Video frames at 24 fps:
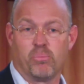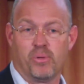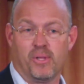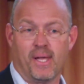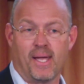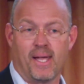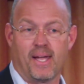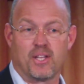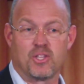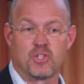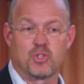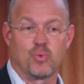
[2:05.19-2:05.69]

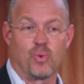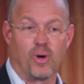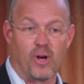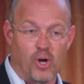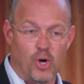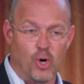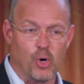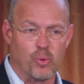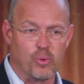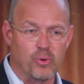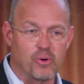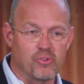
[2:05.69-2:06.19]
plants
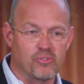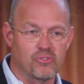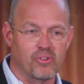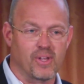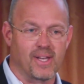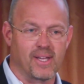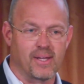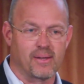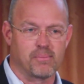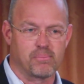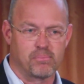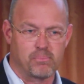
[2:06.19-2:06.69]
where owners
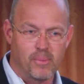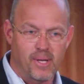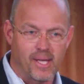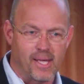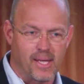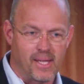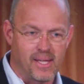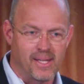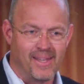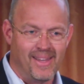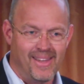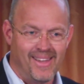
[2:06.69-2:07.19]
like
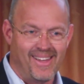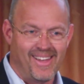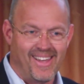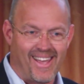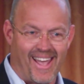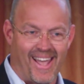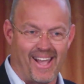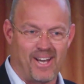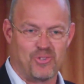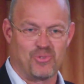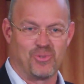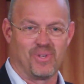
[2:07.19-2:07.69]
me
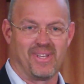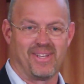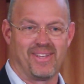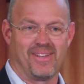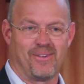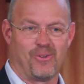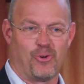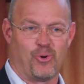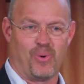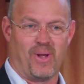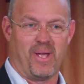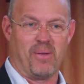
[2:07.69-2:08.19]
actually
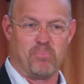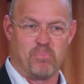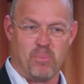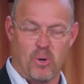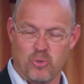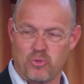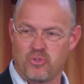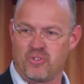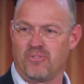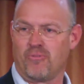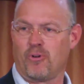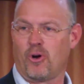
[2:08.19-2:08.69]
create
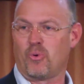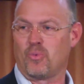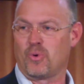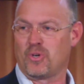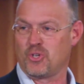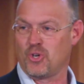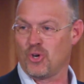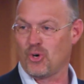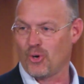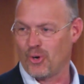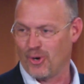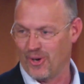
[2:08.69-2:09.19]
most of our
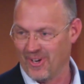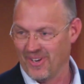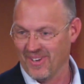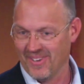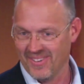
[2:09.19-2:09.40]
return.